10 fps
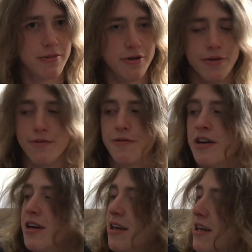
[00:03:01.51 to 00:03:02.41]
move,
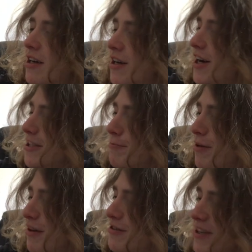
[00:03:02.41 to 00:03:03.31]
I
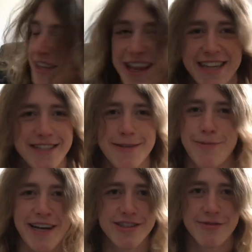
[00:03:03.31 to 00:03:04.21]
suppose. Like, that's the
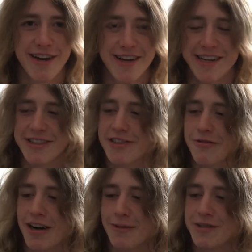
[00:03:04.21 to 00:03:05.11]
best way I can
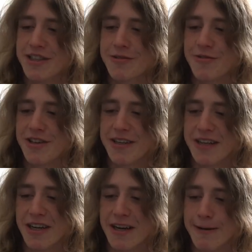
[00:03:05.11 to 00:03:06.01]
describe it. It's really,